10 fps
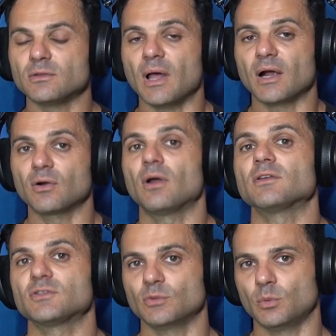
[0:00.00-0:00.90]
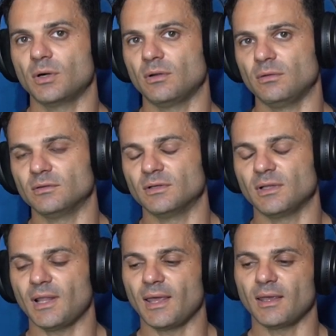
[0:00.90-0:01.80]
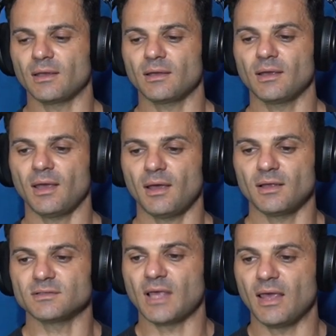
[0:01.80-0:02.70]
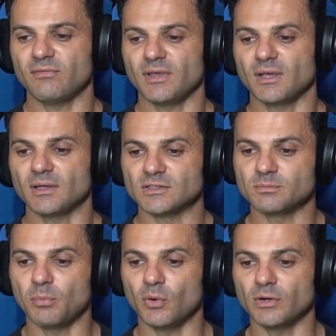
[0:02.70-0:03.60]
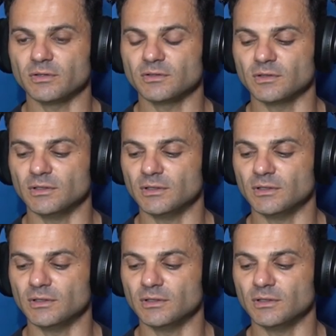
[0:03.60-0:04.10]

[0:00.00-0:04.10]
across the world, like having sport